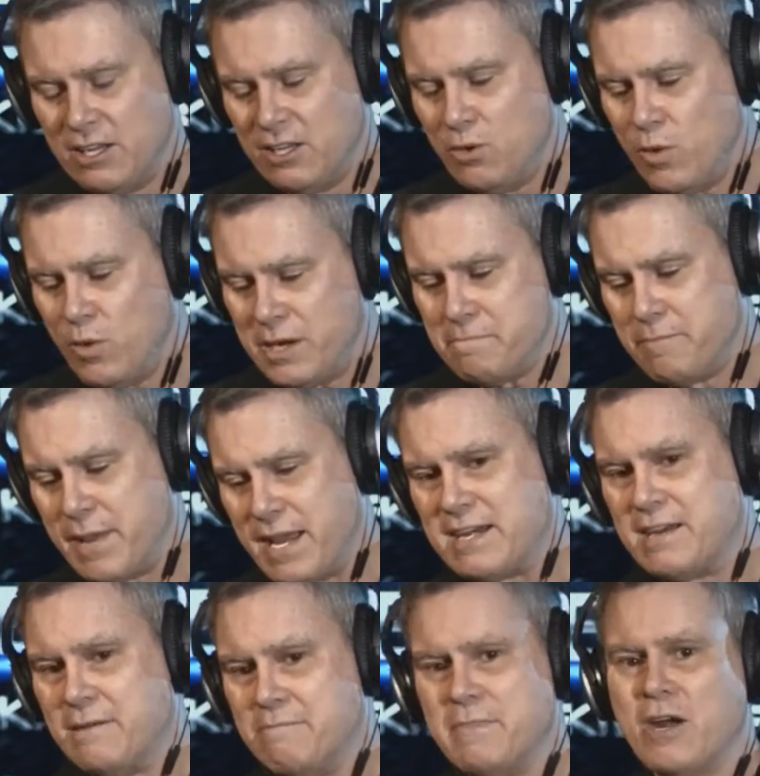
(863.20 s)
You want to
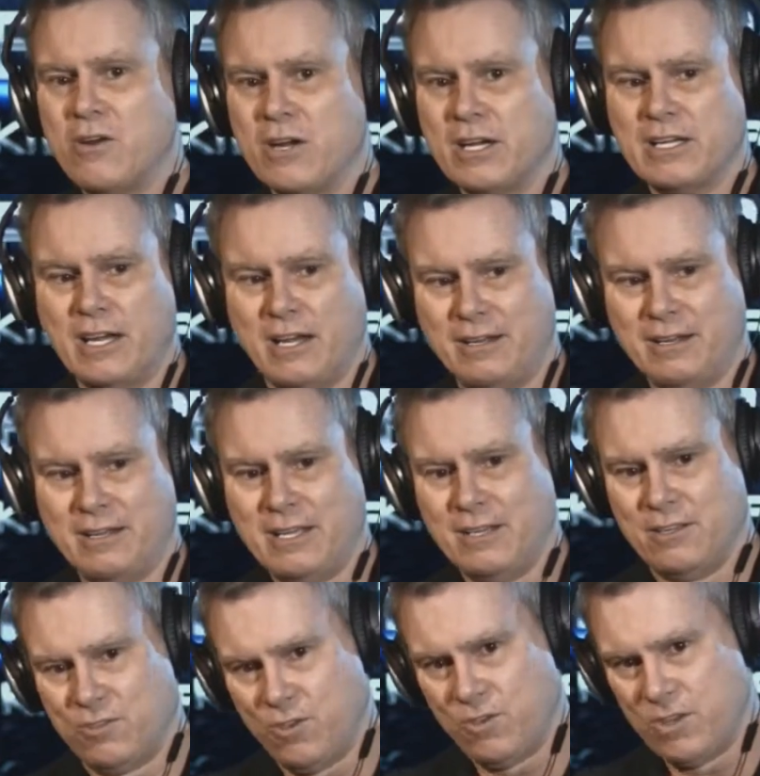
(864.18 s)
bend America
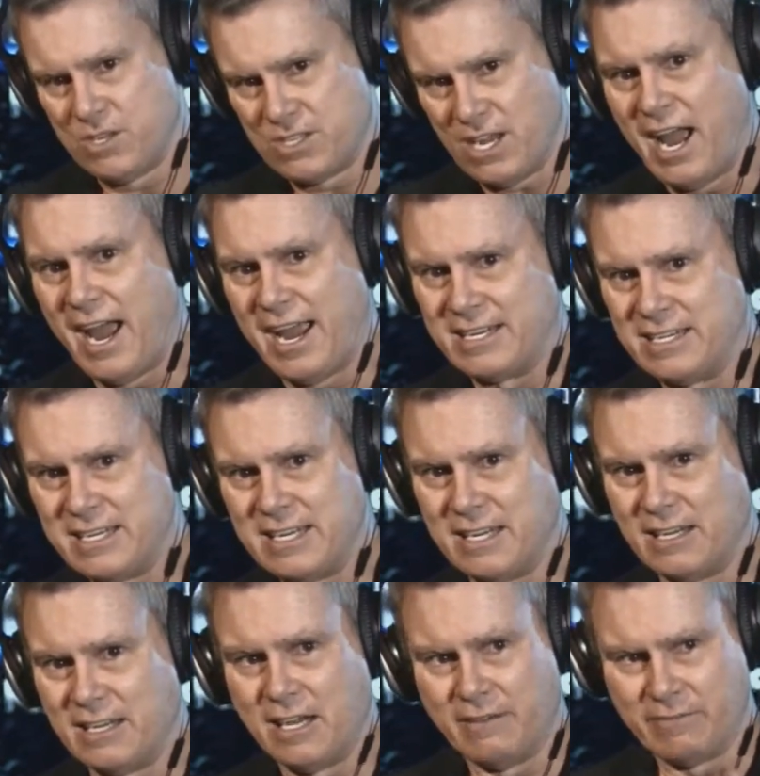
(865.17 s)
to this
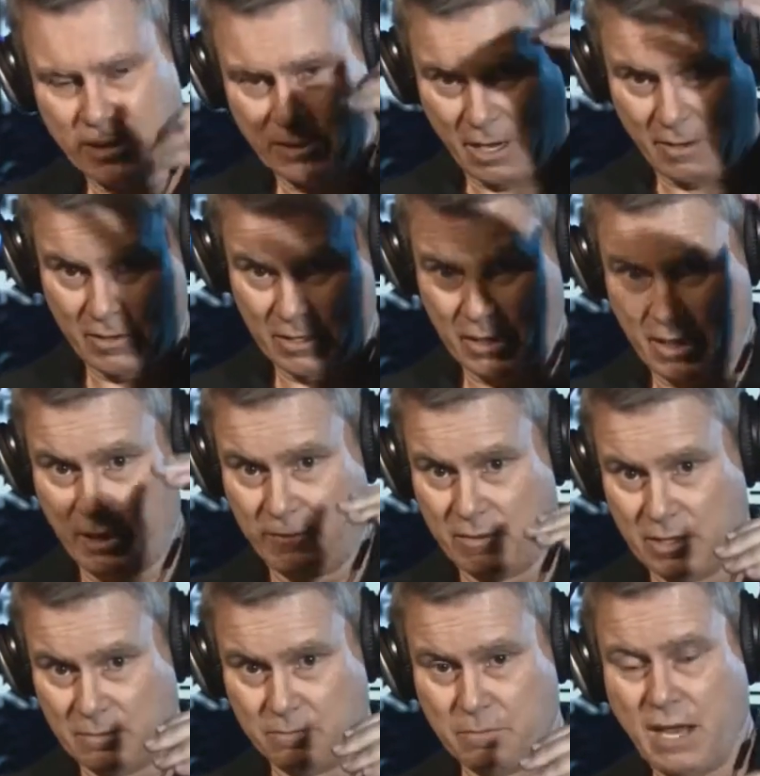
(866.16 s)
idea of
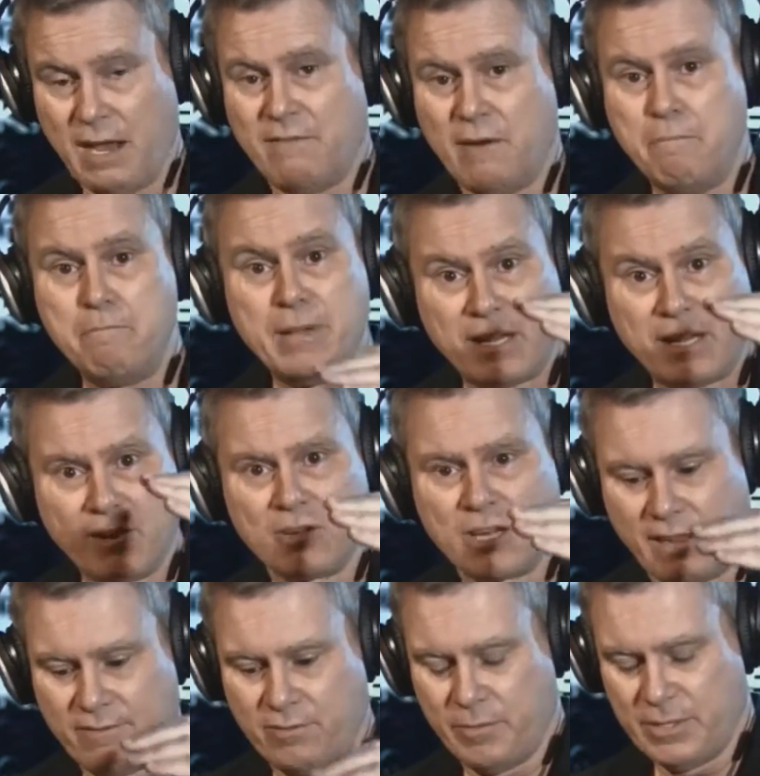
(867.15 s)
a bigger
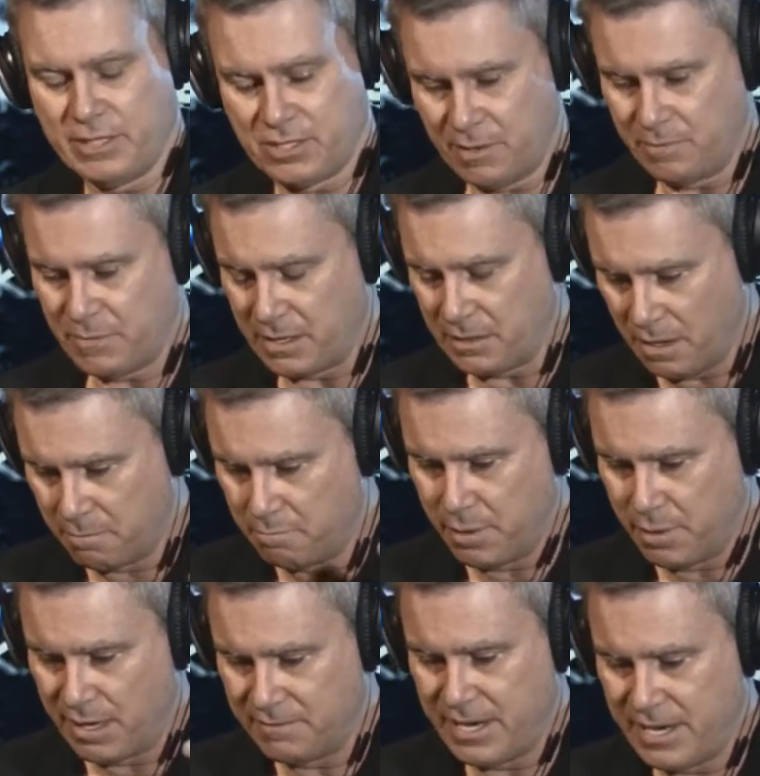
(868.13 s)
government, something
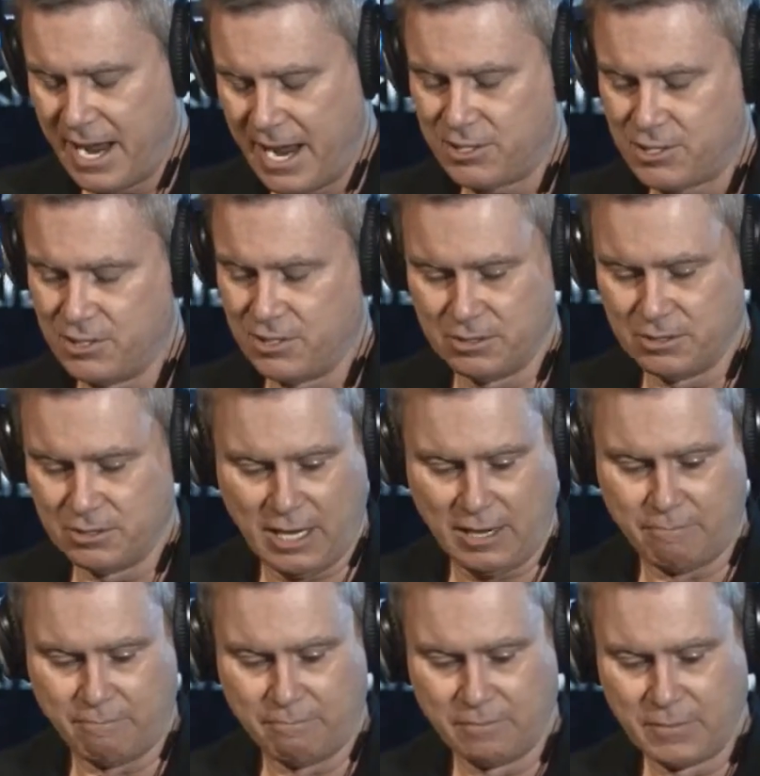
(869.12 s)
above national
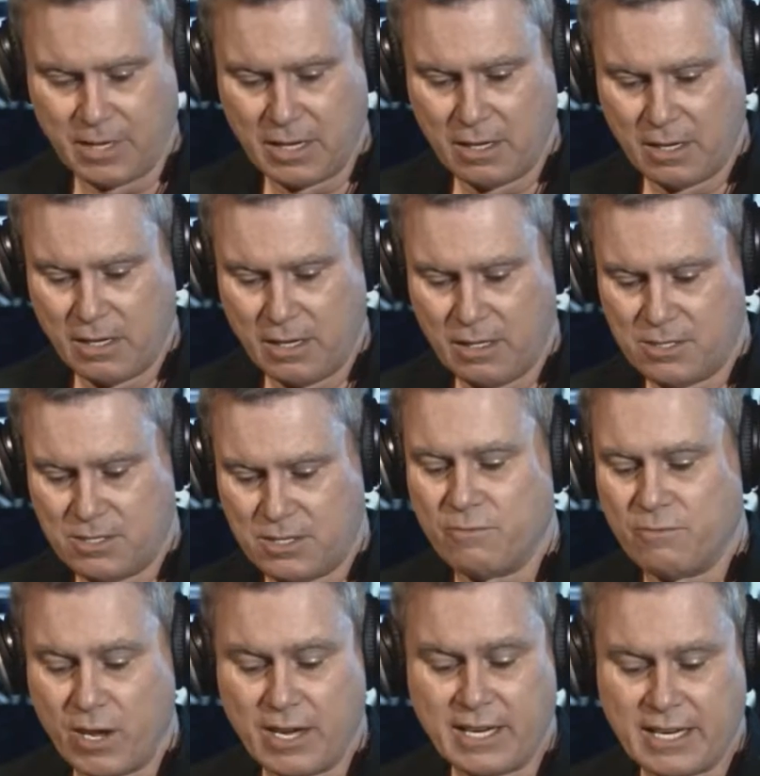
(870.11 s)

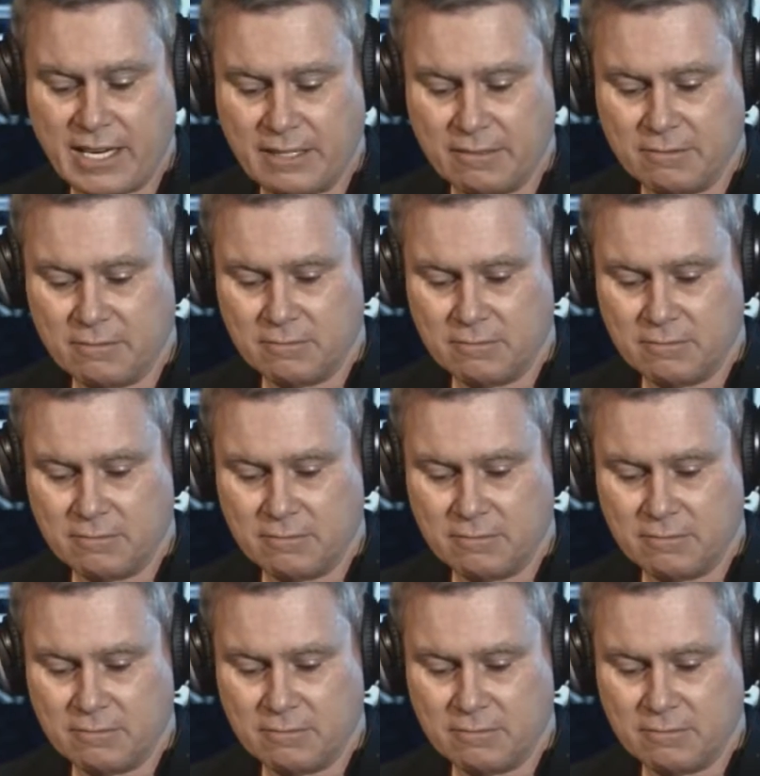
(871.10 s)
sovereignty.